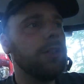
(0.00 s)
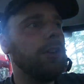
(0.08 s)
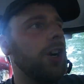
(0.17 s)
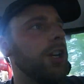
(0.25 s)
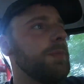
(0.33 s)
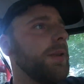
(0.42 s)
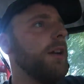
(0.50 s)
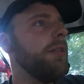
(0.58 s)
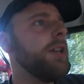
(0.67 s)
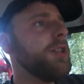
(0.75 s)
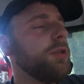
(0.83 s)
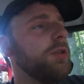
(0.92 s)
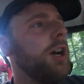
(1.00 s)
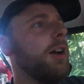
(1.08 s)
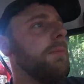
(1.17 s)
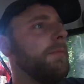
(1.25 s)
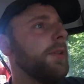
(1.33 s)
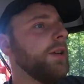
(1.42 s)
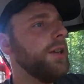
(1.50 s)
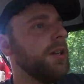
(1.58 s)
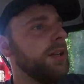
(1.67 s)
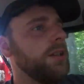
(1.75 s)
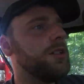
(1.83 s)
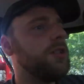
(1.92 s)
cross bearings to come.
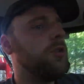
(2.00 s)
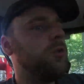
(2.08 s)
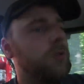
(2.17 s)
So